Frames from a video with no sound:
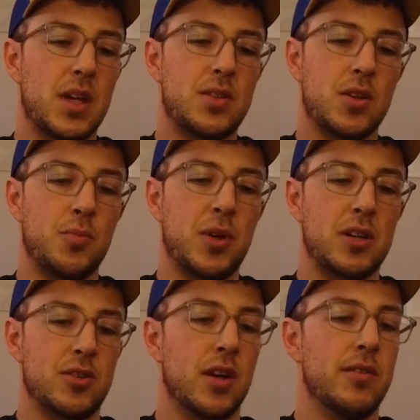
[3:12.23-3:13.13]
I took a
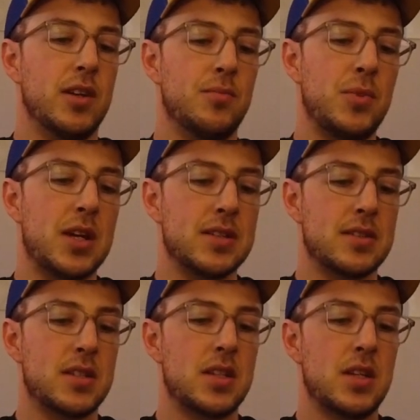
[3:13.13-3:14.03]
picture of it
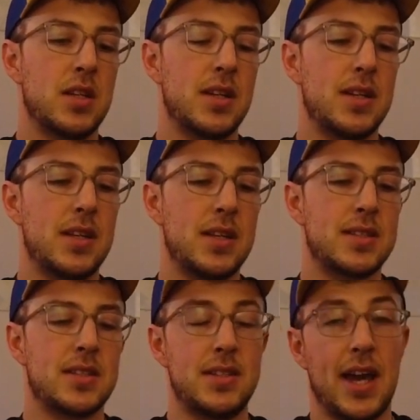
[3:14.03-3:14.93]
because
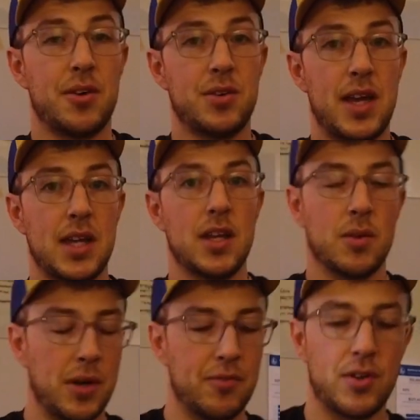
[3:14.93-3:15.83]
it's now hanging
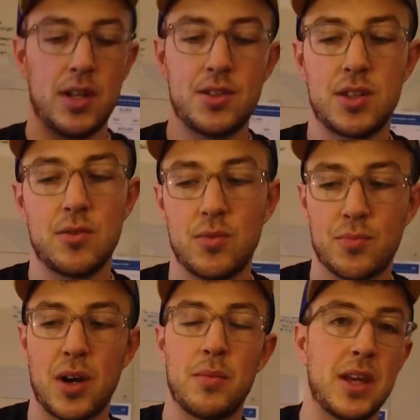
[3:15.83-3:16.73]
on my fridge and it
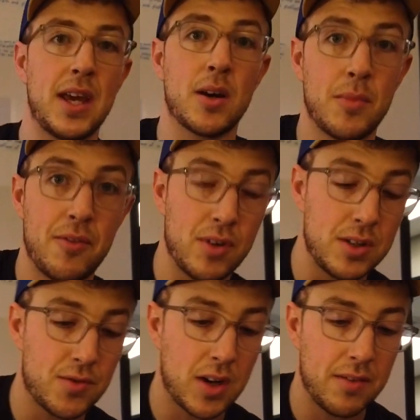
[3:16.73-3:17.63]
will probably hang on my
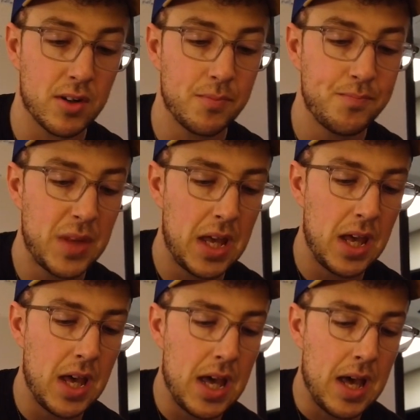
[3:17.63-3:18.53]
fridge forever.
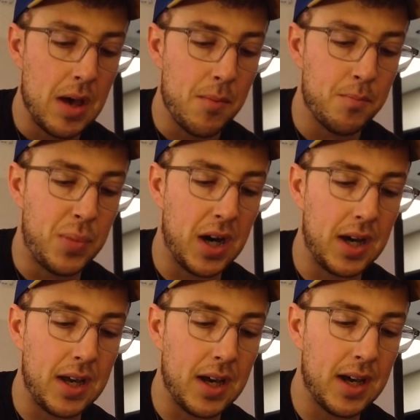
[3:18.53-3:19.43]

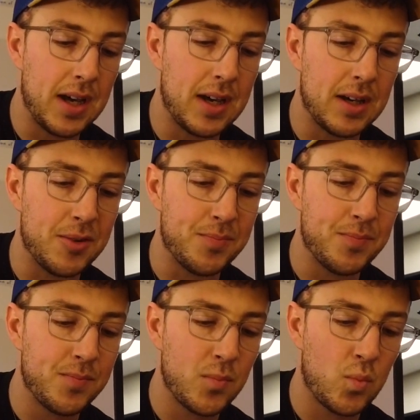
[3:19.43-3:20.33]
But
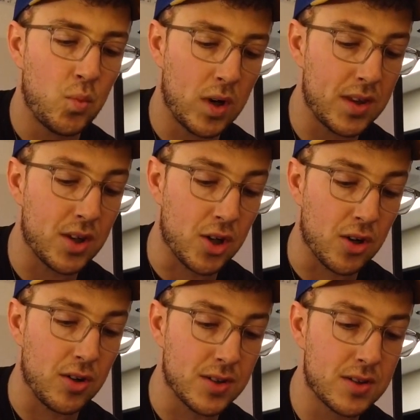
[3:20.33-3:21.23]
one of the
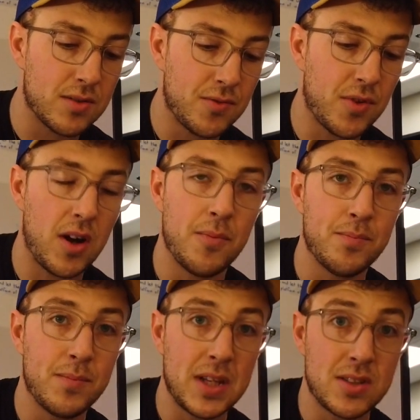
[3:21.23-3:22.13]
girls
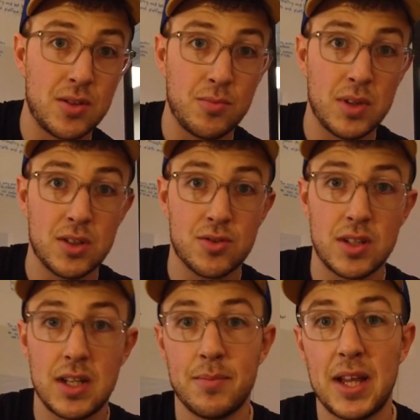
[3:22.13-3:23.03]
from my student
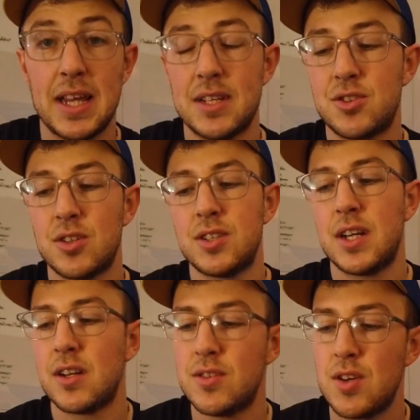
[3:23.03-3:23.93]
ministry at my last church
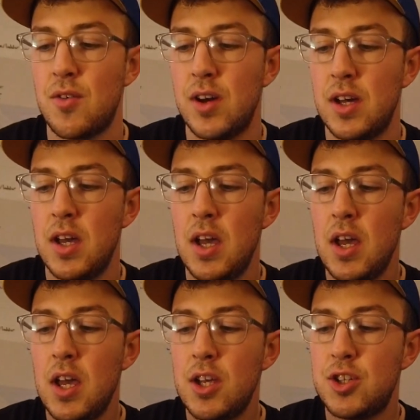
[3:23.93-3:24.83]
in Arizona,
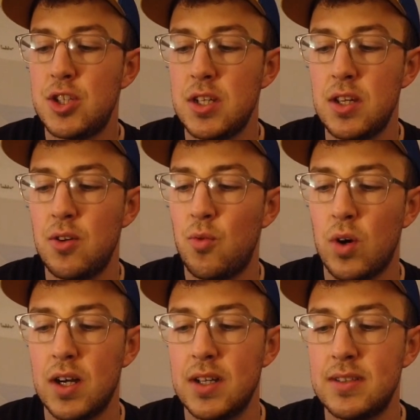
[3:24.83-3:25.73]
she
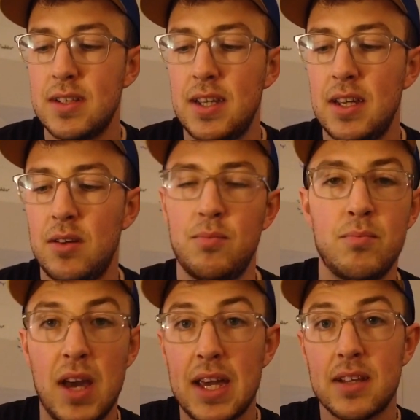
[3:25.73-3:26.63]
was in
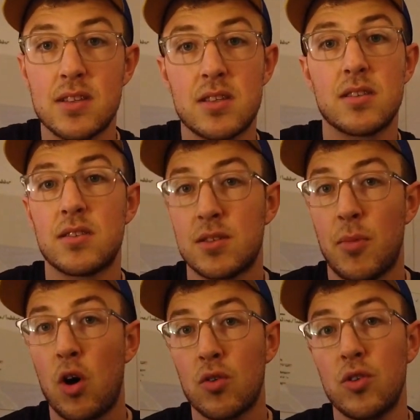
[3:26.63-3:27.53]
Megan's
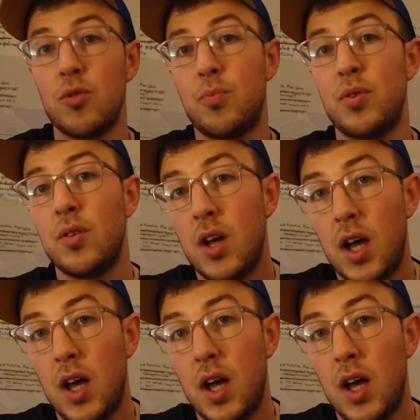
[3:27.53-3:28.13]
small group,